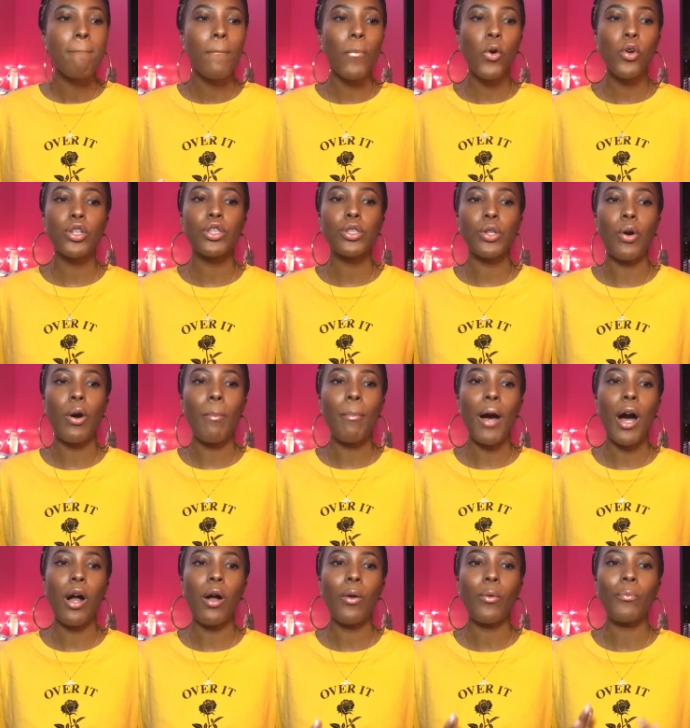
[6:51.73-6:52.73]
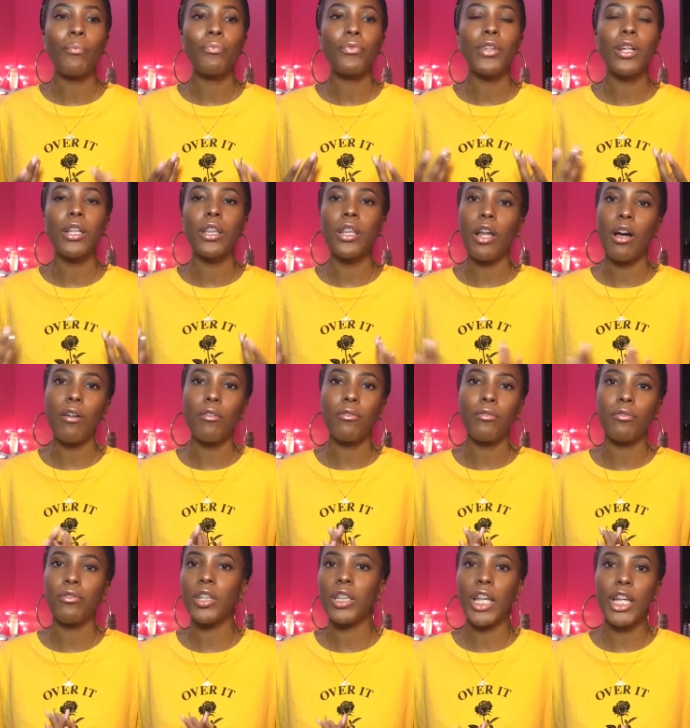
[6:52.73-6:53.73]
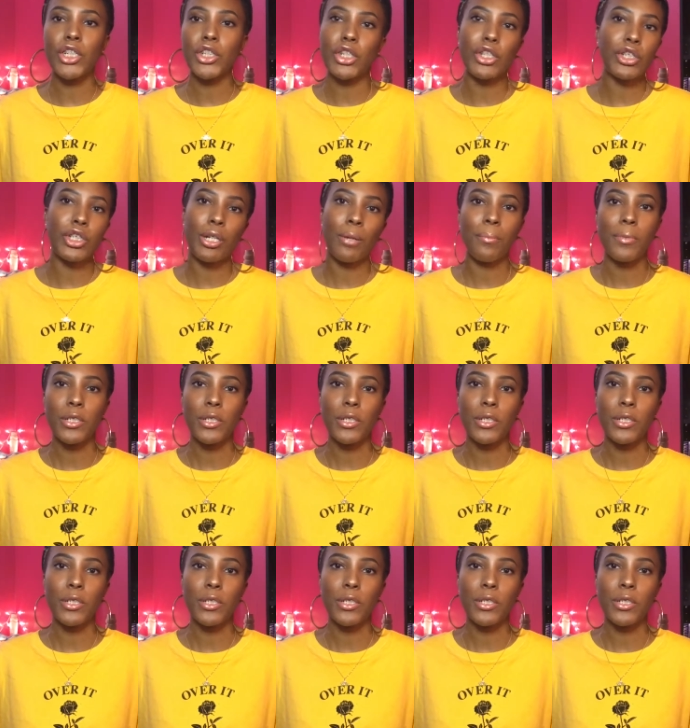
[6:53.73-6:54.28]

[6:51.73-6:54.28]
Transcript: more so about the love relationship